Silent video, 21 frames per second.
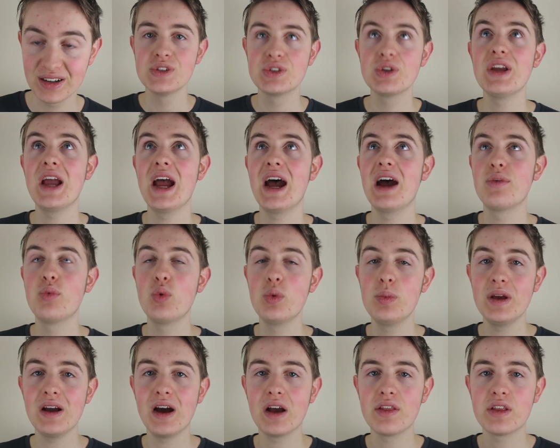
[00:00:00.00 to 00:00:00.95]
So yeah, it would
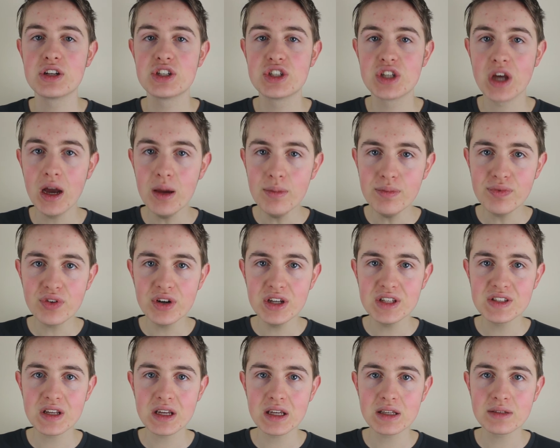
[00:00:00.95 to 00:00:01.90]
be either time
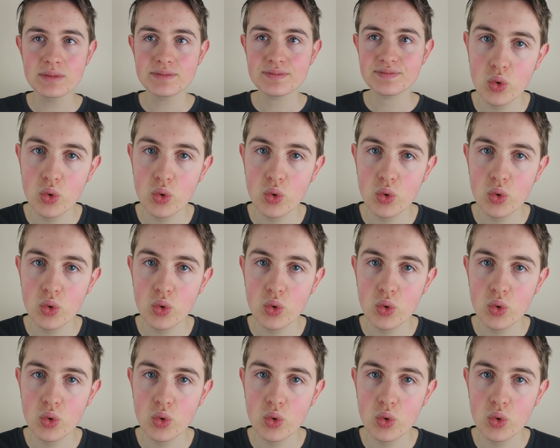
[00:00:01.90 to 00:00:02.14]
freezing